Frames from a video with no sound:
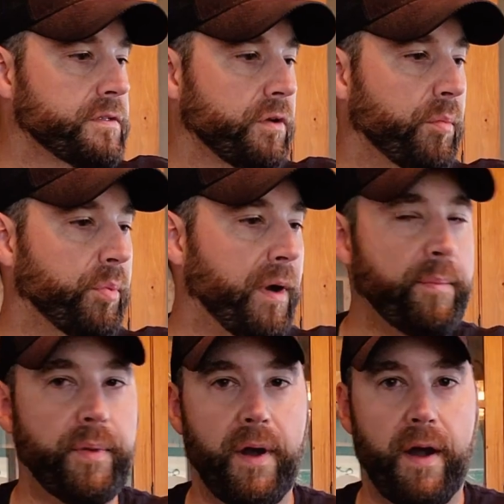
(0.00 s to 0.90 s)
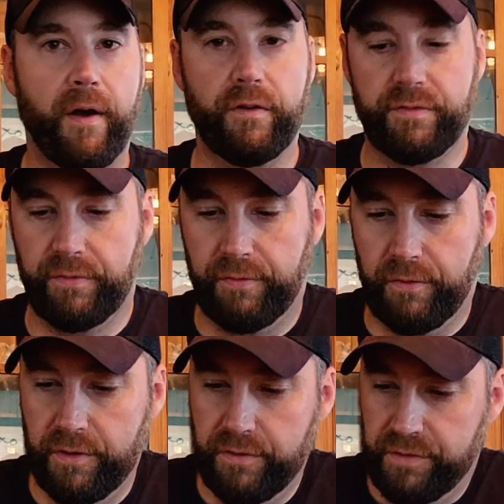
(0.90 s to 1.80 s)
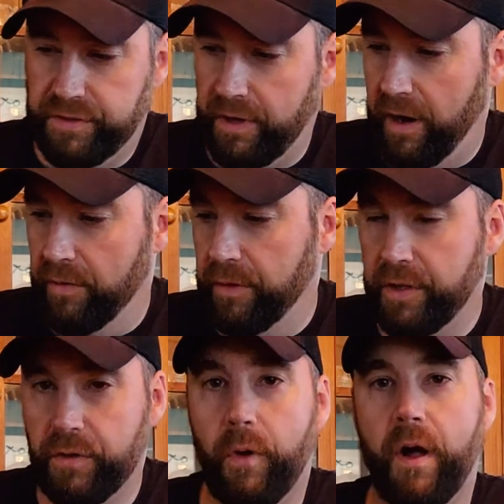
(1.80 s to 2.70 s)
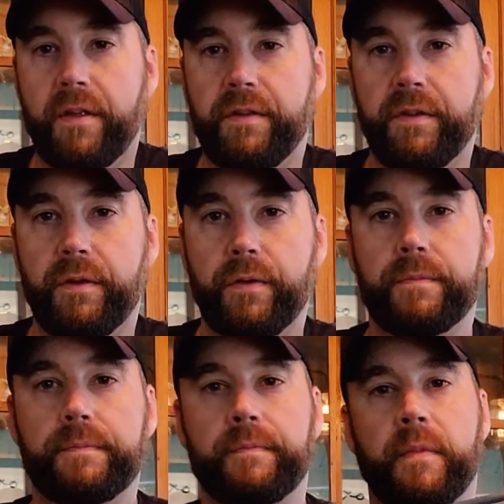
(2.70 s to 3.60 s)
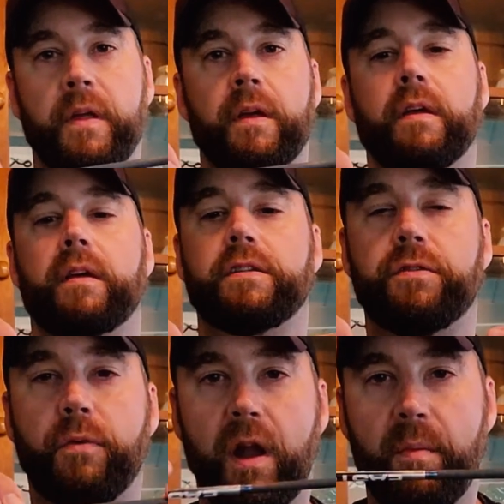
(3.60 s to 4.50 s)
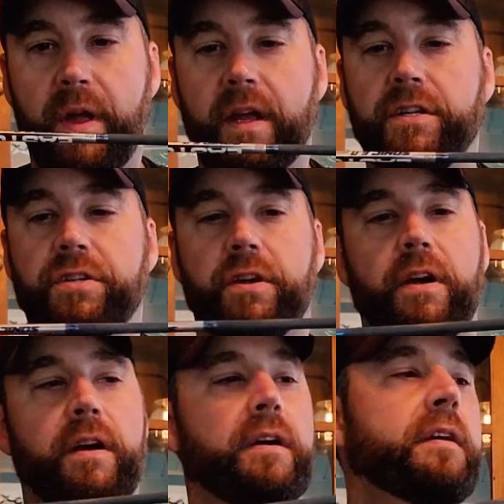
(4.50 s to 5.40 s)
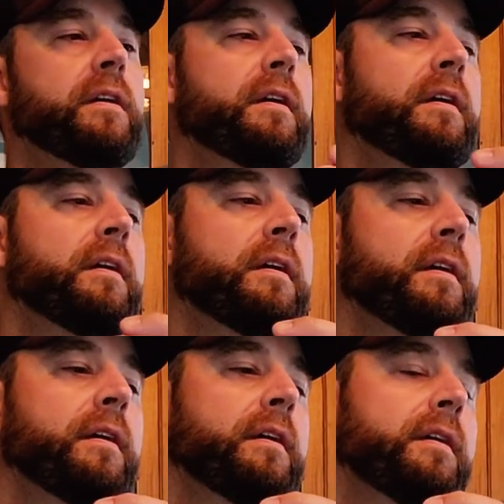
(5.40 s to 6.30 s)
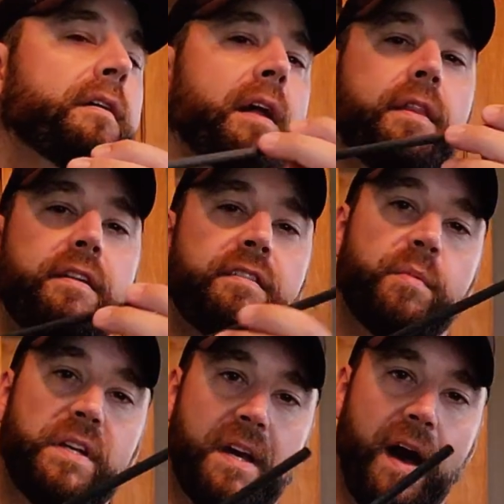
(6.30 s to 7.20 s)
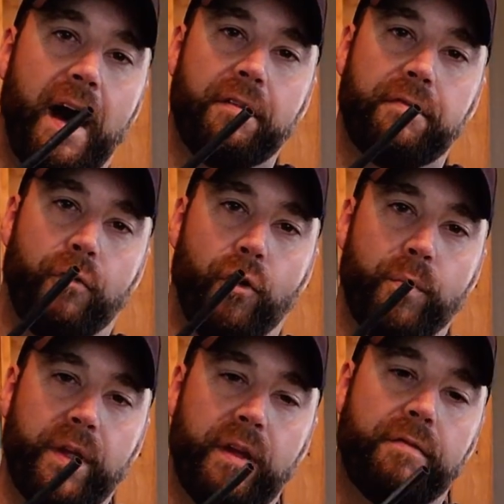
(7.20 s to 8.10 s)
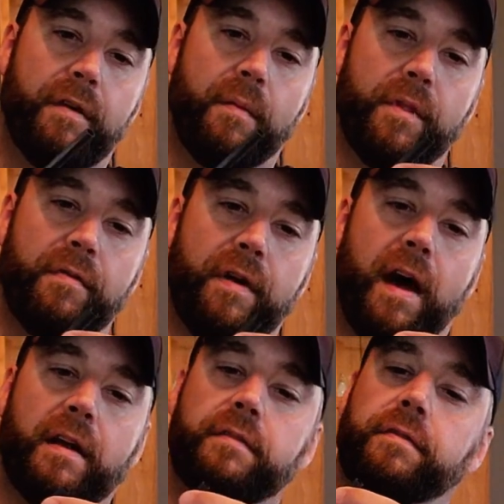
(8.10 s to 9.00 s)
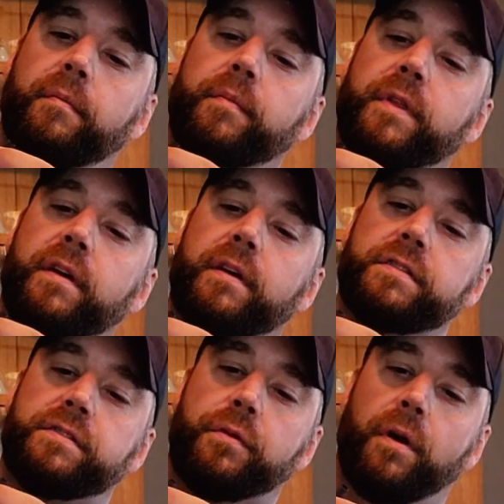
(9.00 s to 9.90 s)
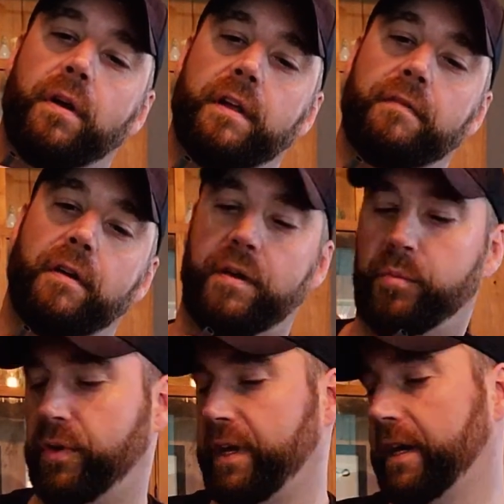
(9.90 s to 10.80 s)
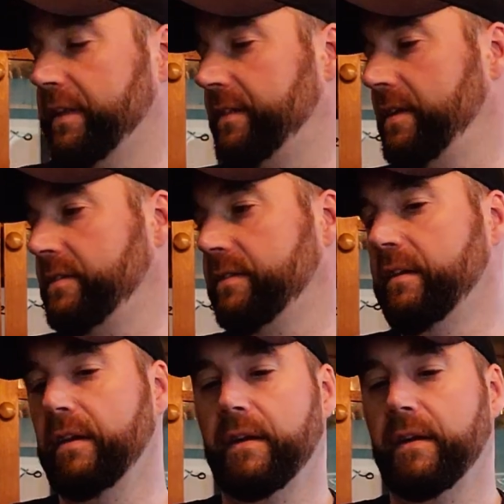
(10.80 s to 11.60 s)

So to prep your arrows before you start, what you want to do is you want to make sure. Now these have been cut for me from the store. They've already pre-cut these,